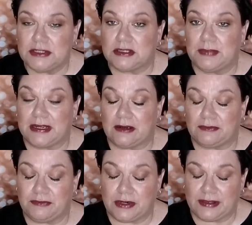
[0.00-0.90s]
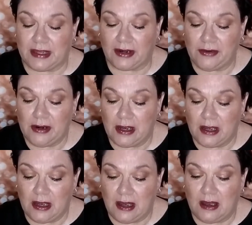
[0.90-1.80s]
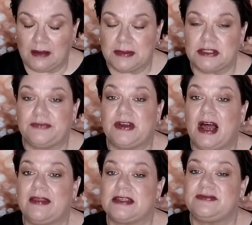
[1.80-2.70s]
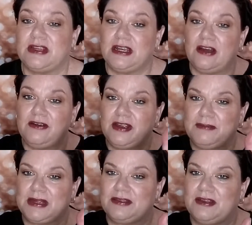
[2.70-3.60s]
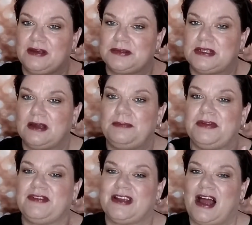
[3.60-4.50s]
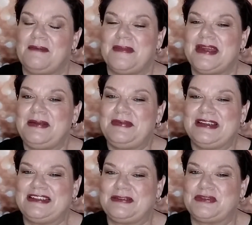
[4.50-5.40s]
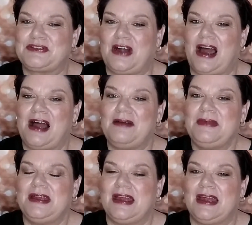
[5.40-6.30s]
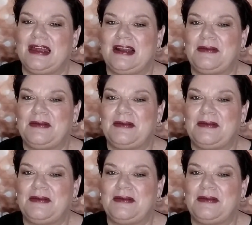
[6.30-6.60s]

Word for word: I'm um, just being upfront there. Um, so if you like this video, give me a thumbs up. If you like me, please subscribe.